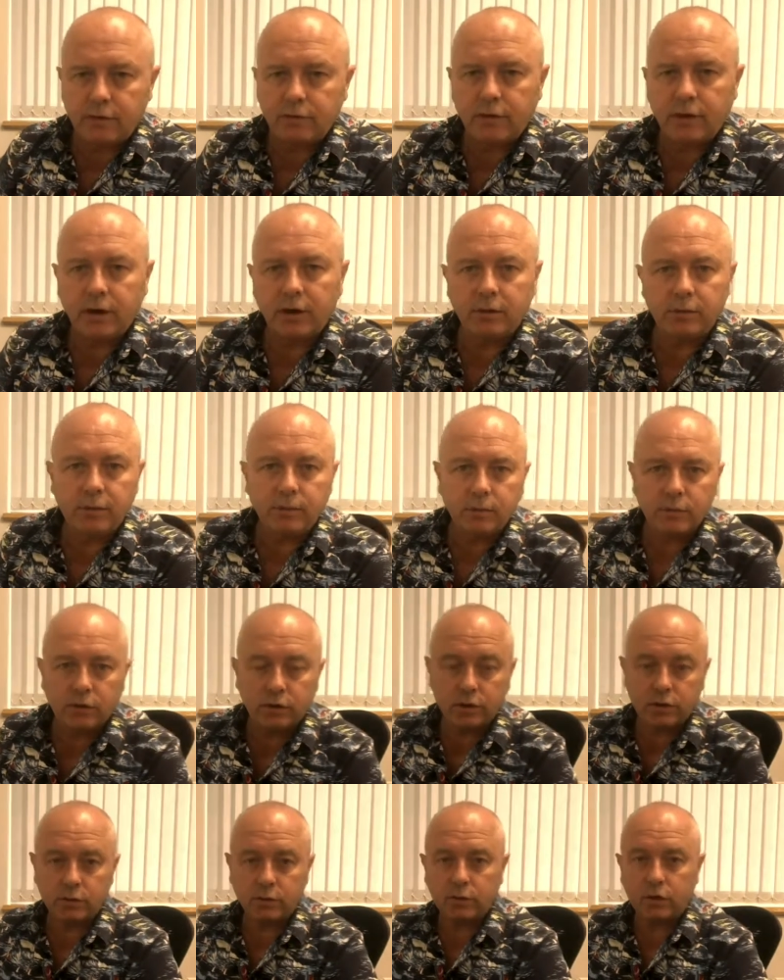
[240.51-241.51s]
environment. We'll
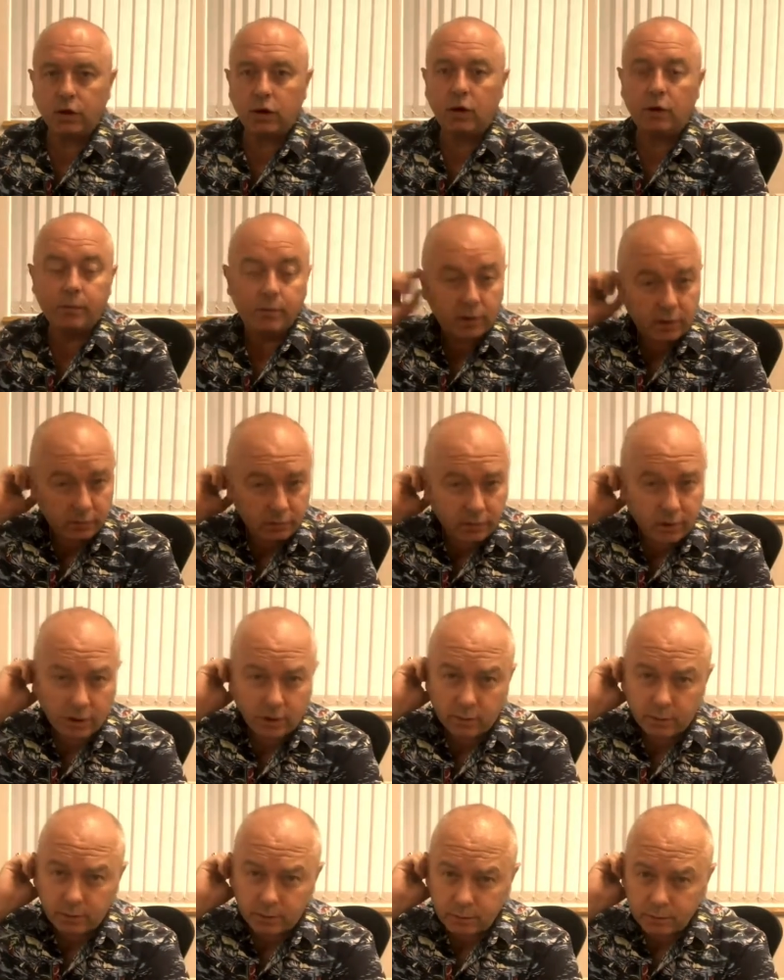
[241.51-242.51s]
go to a corporate
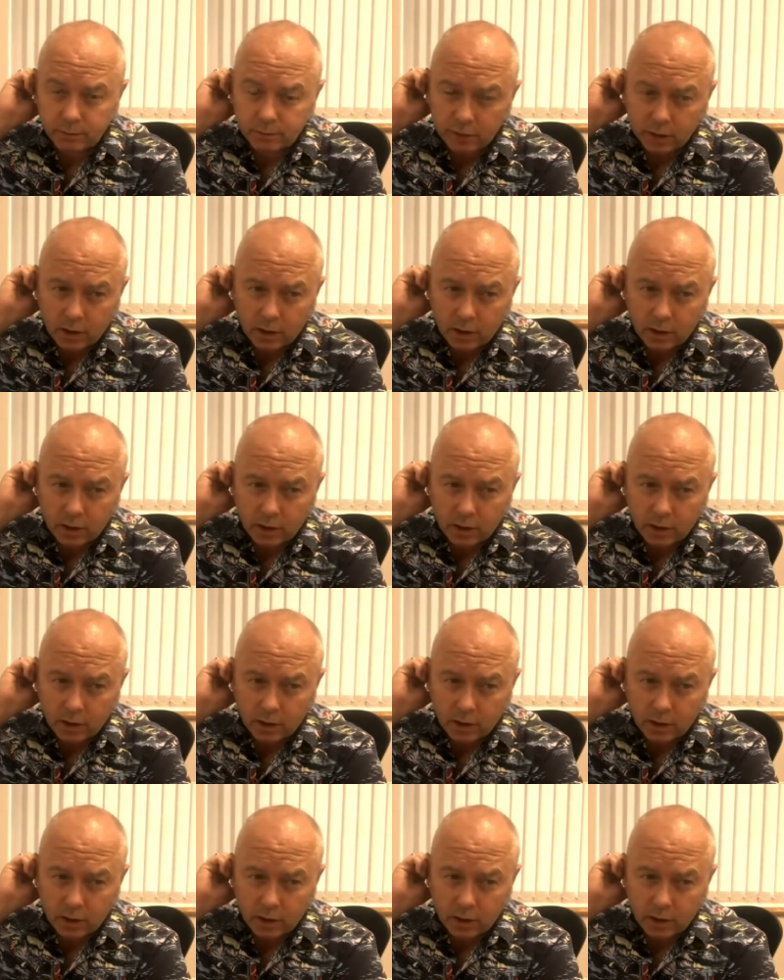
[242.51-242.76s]
environment,